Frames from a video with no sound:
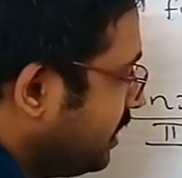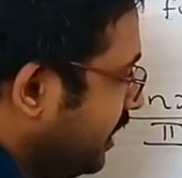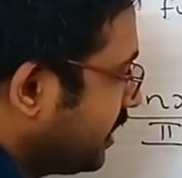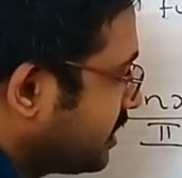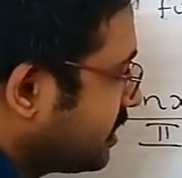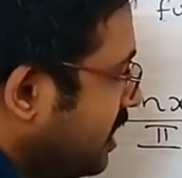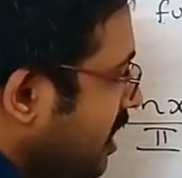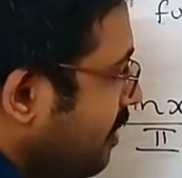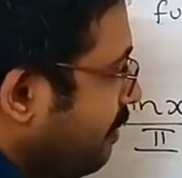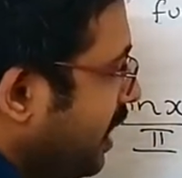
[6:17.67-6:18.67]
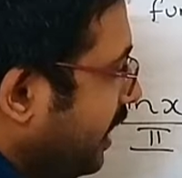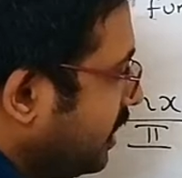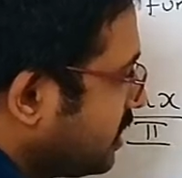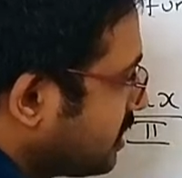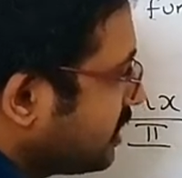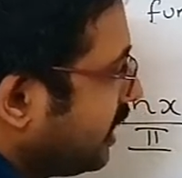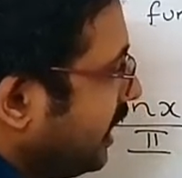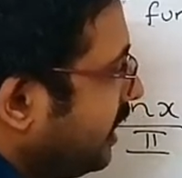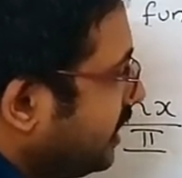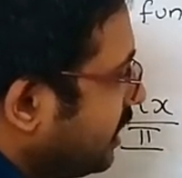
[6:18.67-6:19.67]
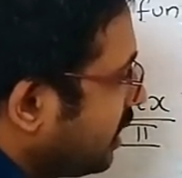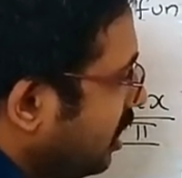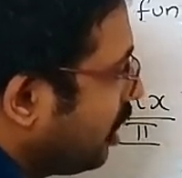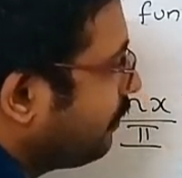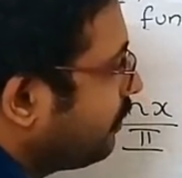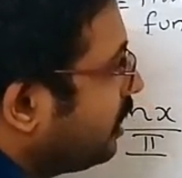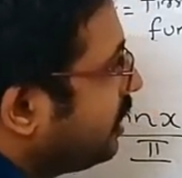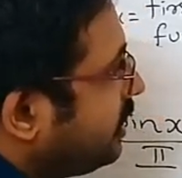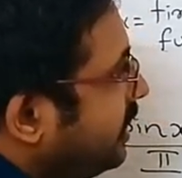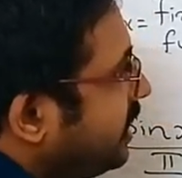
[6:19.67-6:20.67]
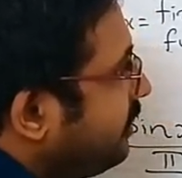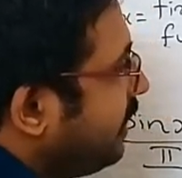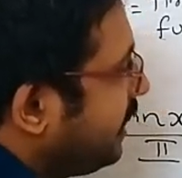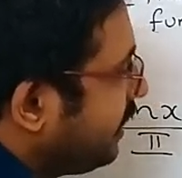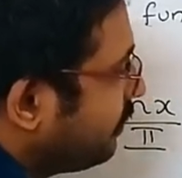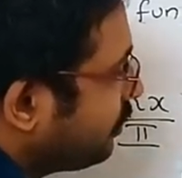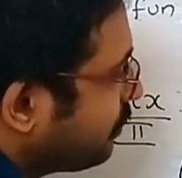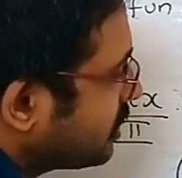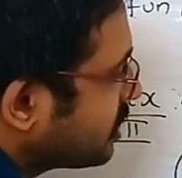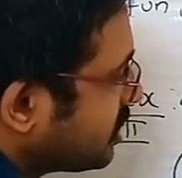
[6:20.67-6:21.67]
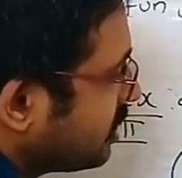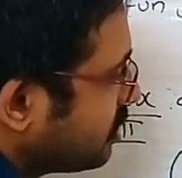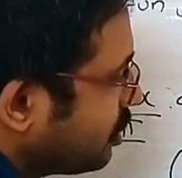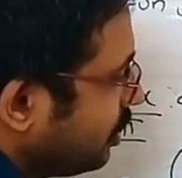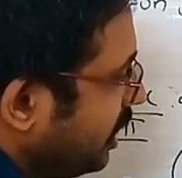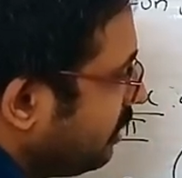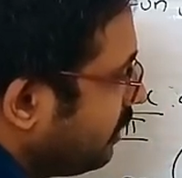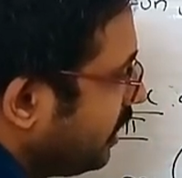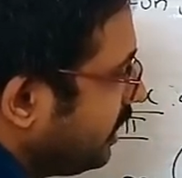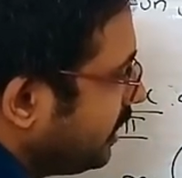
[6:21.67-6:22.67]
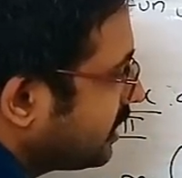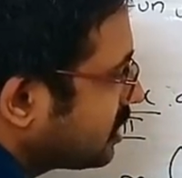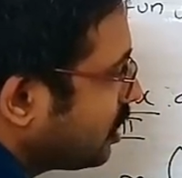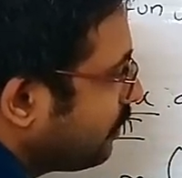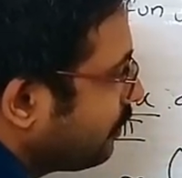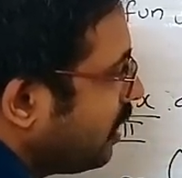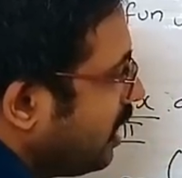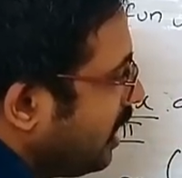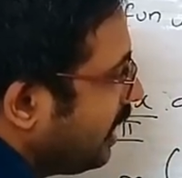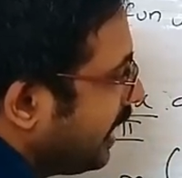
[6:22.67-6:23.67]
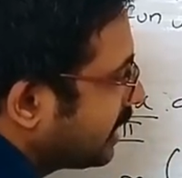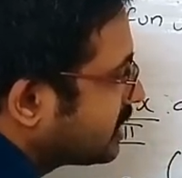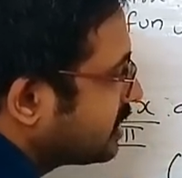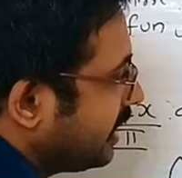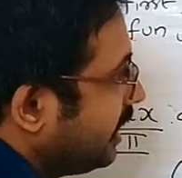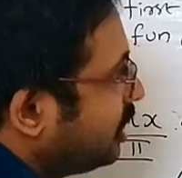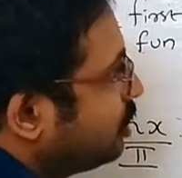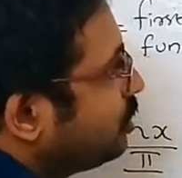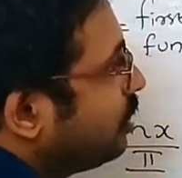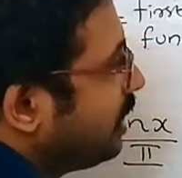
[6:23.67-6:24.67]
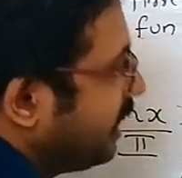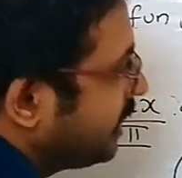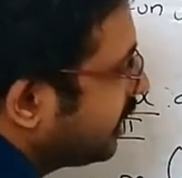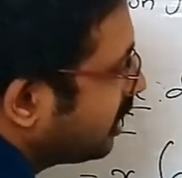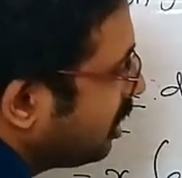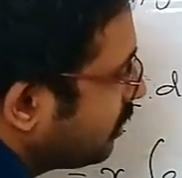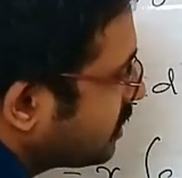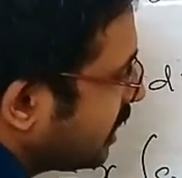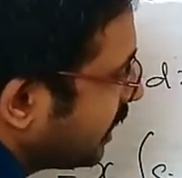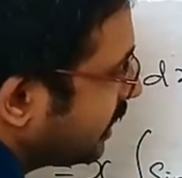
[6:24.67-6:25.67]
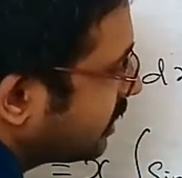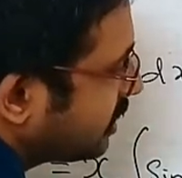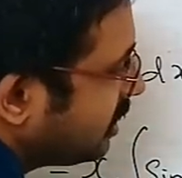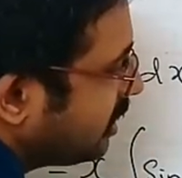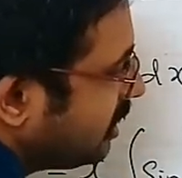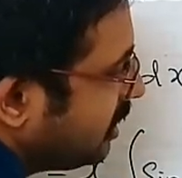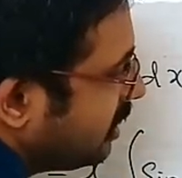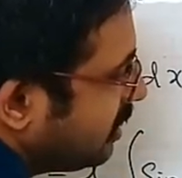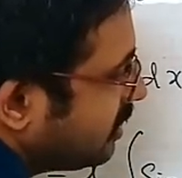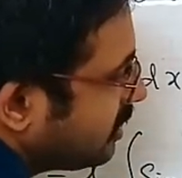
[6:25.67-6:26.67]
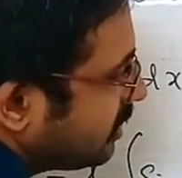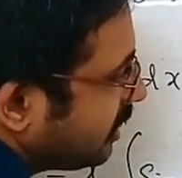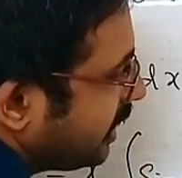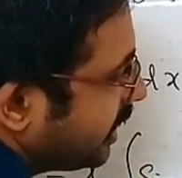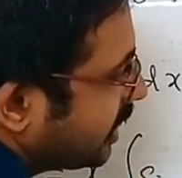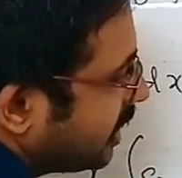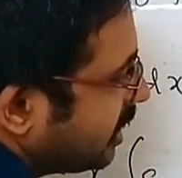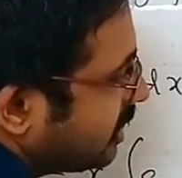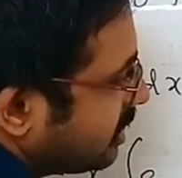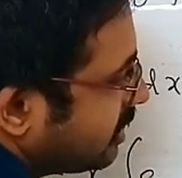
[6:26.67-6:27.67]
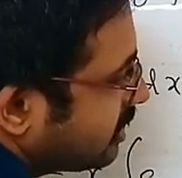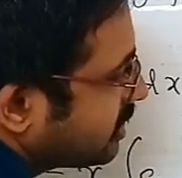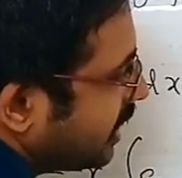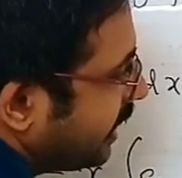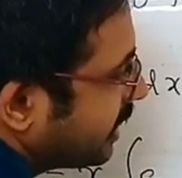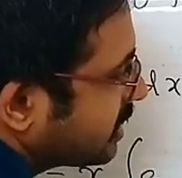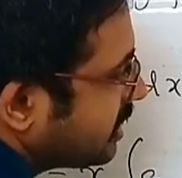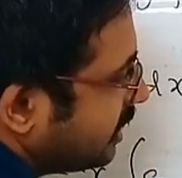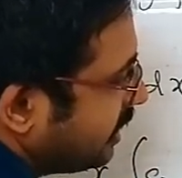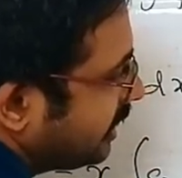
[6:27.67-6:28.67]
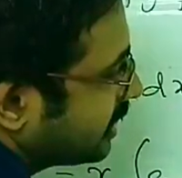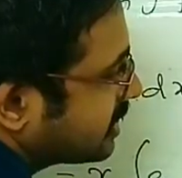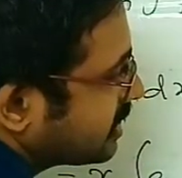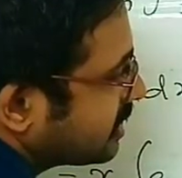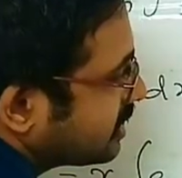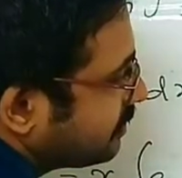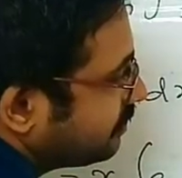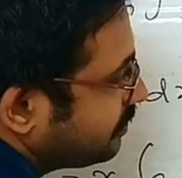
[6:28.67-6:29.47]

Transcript: dx minus integral of derivative of first, so d by dx of x into integral of second, integral sin x dx.